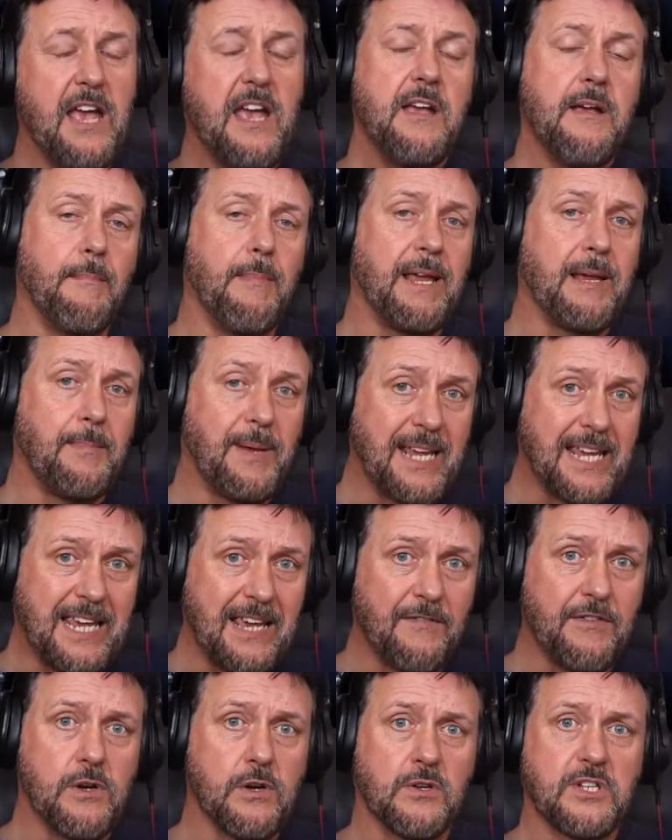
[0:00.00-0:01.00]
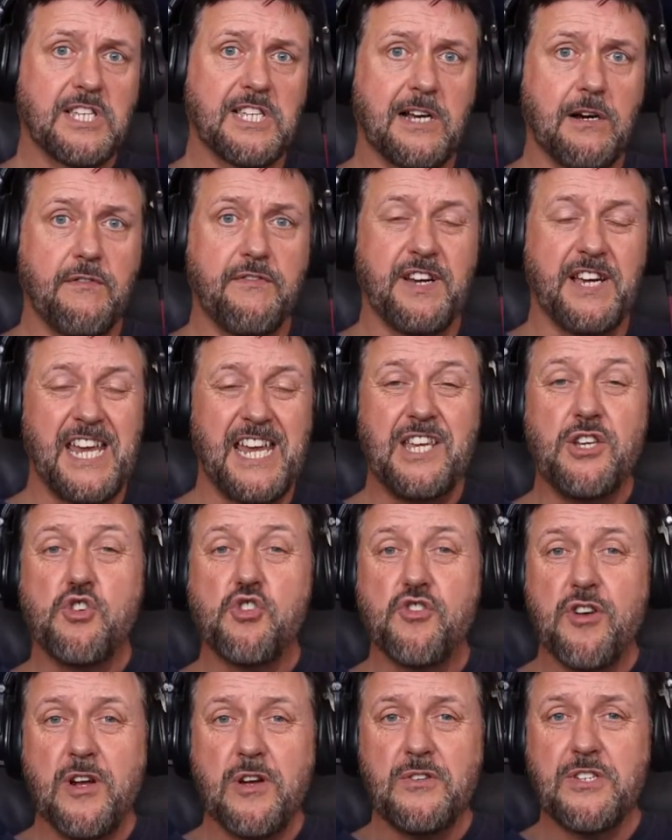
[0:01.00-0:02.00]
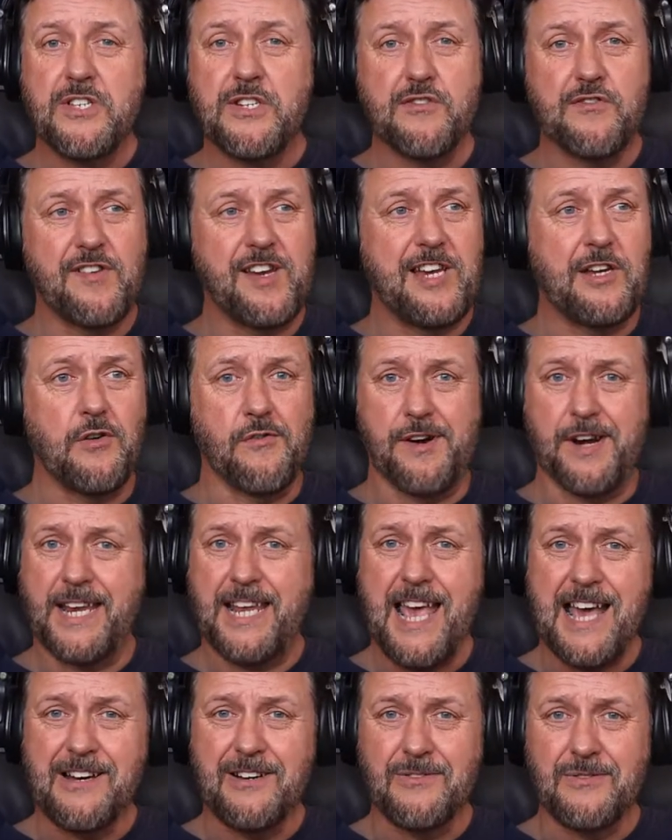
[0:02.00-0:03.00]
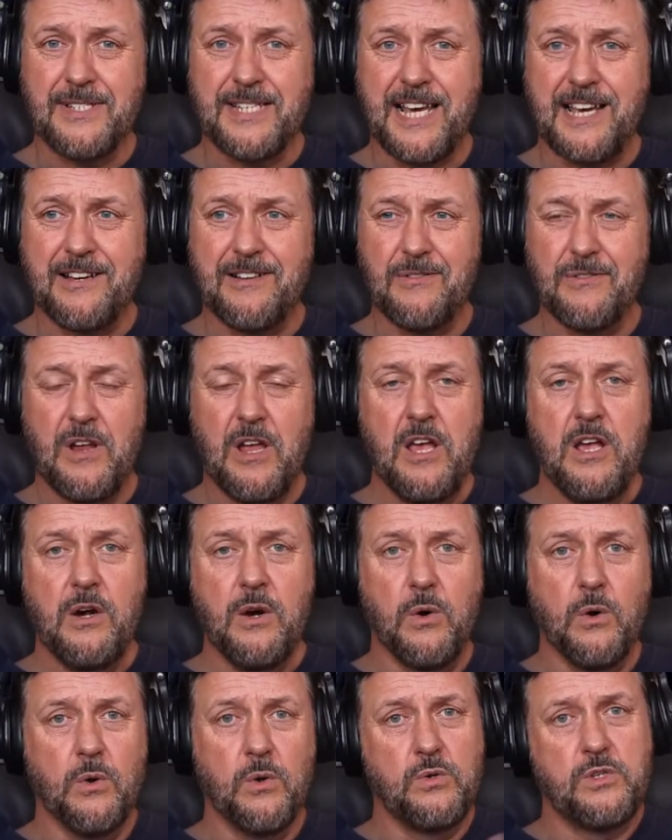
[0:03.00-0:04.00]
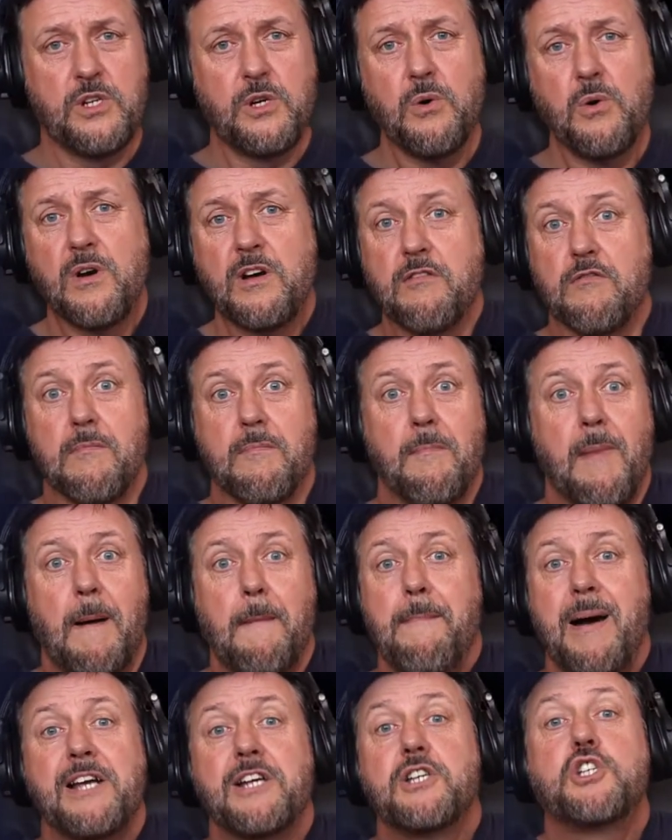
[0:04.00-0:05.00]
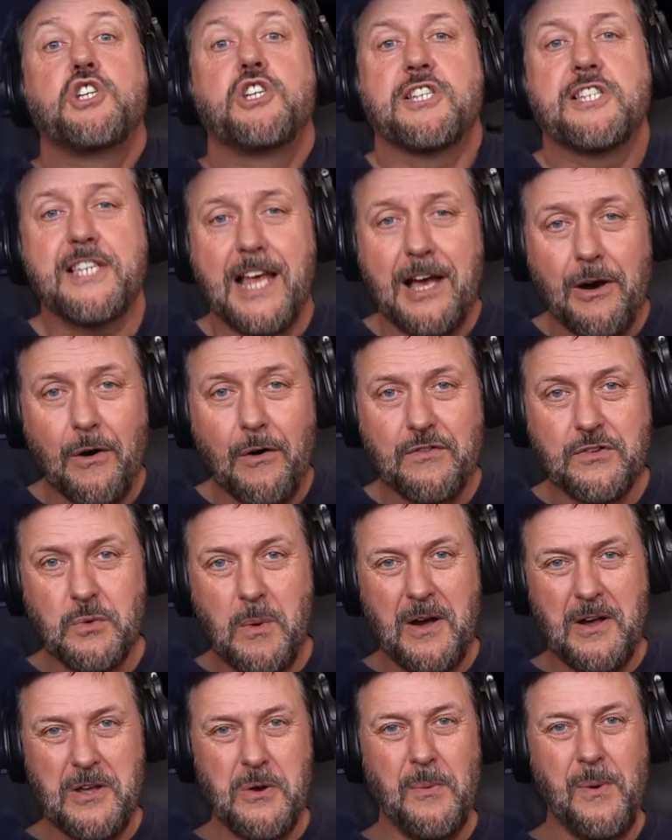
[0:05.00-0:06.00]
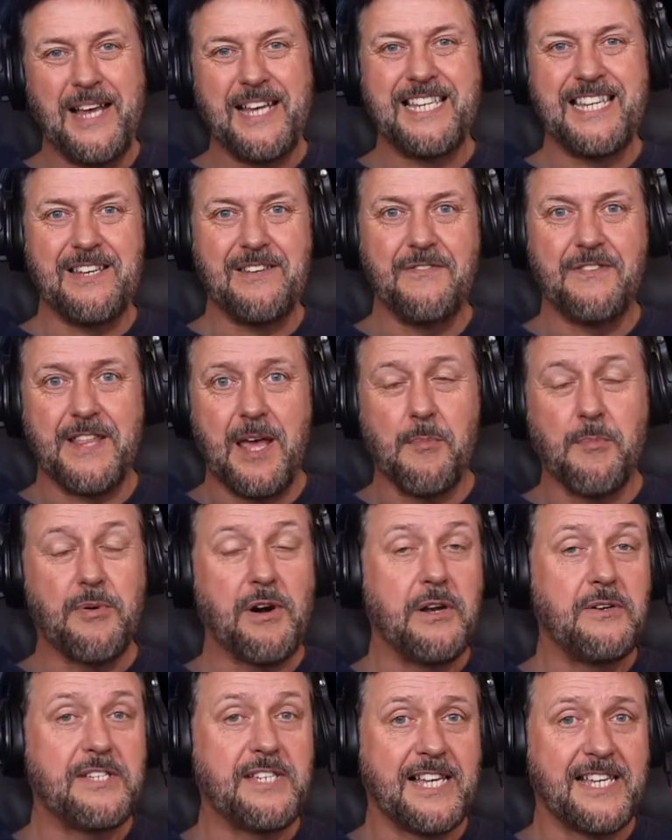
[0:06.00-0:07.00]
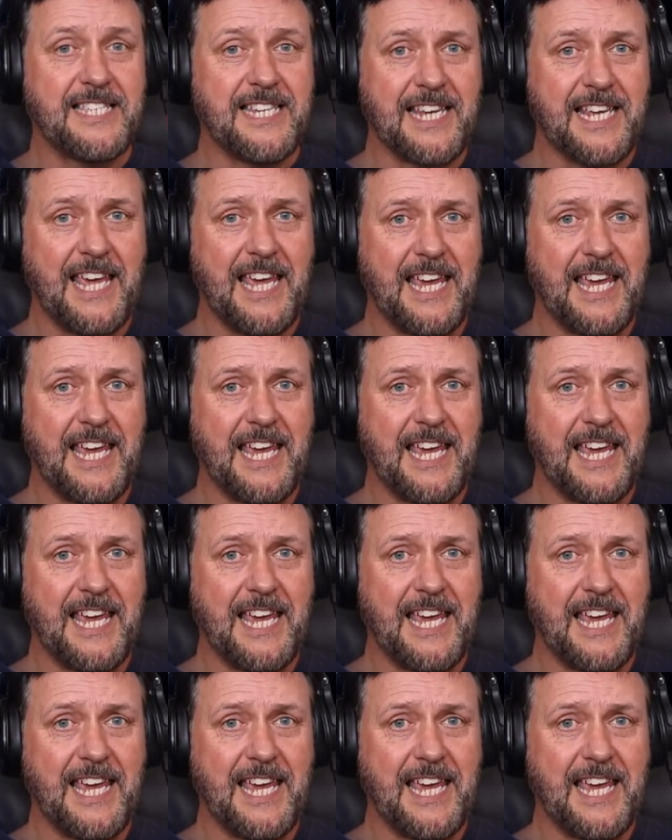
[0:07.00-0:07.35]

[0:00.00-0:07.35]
Maybe give yourself an intro screen or a countdown, or talk amongst yourselves while you're waiting for that process to kick